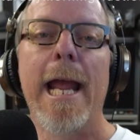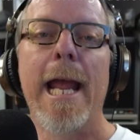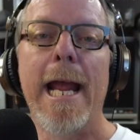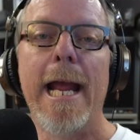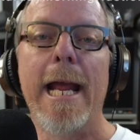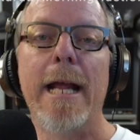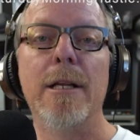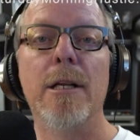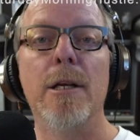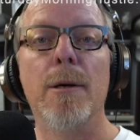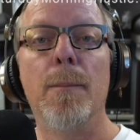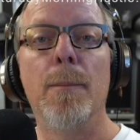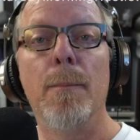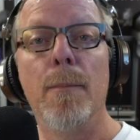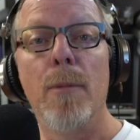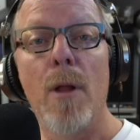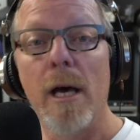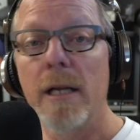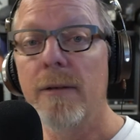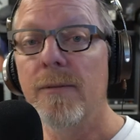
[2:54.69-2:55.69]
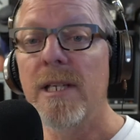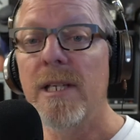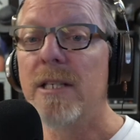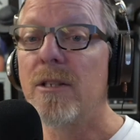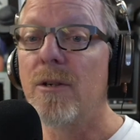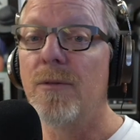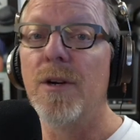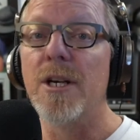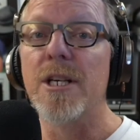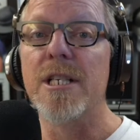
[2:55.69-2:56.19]
And a lot of
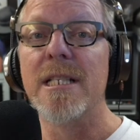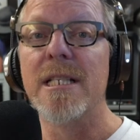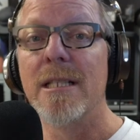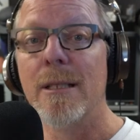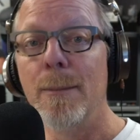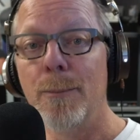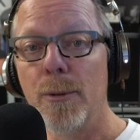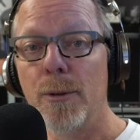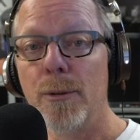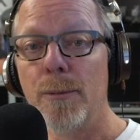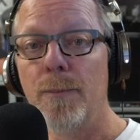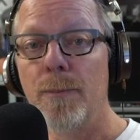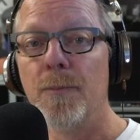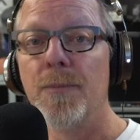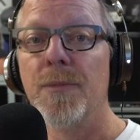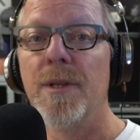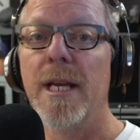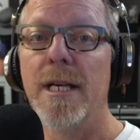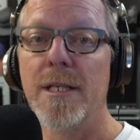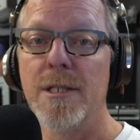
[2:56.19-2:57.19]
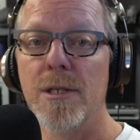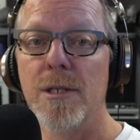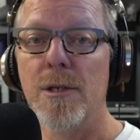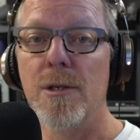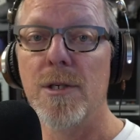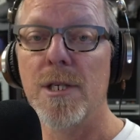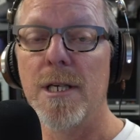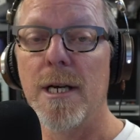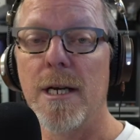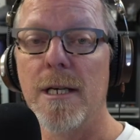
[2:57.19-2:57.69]
these are very simple
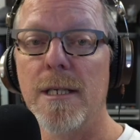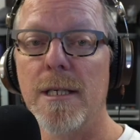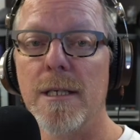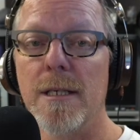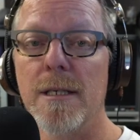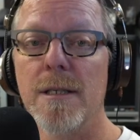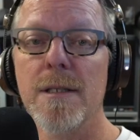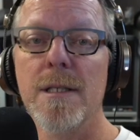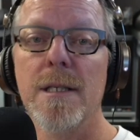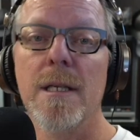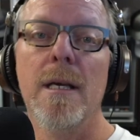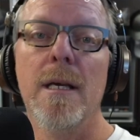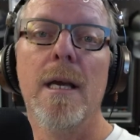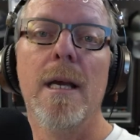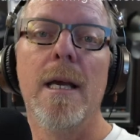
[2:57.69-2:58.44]
execution ideas,